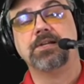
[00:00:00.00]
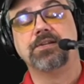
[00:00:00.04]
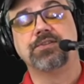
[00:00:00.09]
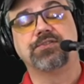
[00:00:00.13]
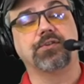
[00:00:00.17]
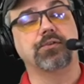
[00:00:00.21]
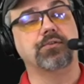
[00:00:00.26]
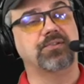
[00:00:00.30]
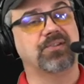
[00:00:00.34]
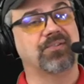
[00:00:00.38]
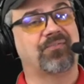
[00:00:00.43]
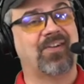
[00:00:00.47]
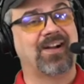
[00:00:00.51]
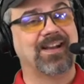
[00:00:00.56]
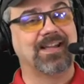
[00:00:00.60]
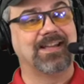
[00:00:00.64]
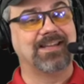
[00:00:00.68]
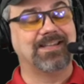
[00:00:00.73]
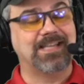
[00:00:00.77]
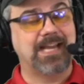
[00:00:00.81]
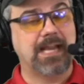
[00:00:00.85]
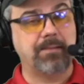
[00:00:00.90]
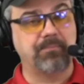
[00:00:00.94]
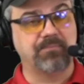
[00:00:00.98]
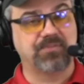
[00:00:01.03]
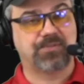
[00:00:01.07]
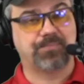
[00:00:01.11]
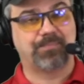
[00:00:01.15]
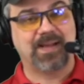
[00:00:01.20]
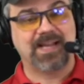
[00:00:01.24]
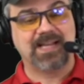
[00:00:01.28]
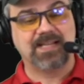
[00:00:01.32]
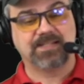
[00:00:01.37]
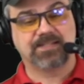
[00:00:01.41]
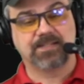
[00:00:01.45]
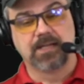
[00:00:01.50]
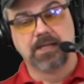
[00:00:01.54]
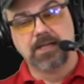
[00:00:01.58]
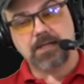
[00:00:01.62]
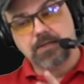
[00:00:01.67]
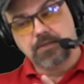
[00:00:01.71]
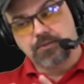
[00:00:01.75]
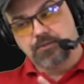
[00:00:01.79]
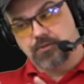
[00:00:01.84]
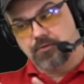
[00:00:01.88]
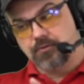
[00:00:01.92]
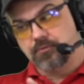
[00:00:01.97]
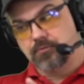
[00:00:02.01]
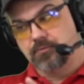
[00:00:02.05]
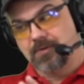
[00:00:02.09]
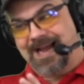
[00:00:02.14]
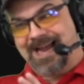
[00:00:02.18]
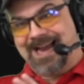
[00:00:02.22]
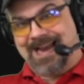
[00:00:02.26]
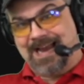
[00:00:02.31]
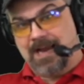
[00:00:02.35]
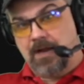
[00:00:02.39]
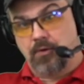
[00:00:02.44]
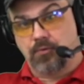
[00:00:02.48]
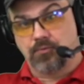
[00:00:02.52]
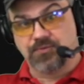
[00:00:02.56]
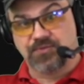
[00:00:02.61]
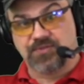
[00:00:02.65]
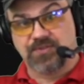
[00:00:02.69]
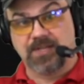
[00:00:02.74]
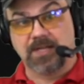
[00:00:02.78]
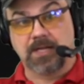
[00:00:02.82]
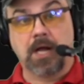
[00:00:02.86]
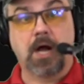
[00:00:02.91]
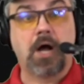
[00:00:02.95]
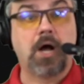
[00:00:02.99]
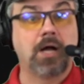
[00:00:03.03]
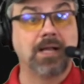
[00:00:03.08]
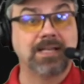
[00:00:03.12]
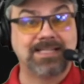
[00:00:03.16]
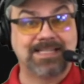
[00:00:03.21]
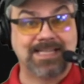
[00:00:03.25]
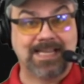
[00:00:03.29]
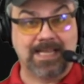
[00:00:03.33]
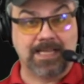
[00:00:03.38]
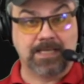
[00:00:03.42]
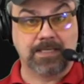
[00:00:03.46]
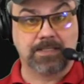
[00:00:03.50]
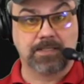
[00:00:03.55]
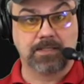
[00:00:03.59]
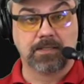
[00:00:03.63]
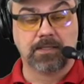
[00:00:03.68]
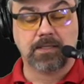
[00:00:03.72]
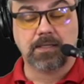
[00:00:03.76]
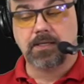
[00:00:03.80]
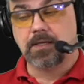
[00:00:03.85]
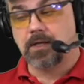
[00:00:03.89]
So you define a namespace to house the content